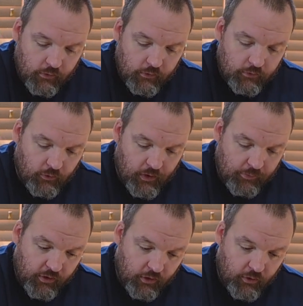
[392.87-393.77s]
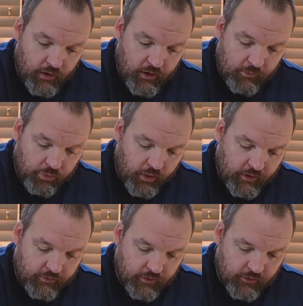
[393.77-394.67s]
So I'm going to go ahead and
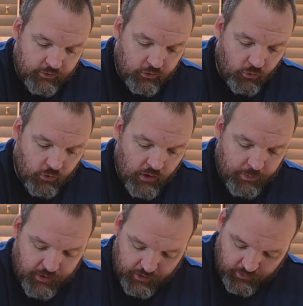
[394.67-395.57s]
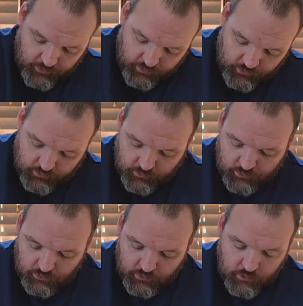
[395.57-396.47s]
place this door up here.
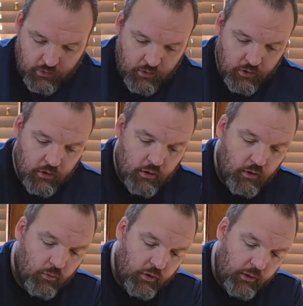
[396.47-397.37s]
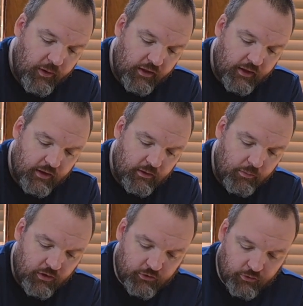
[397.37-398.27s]
We're going to make that the
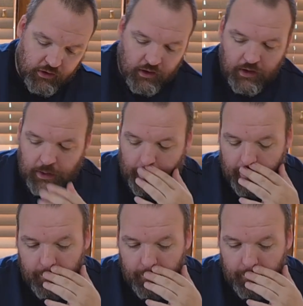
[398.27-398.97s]
Mystery Knight.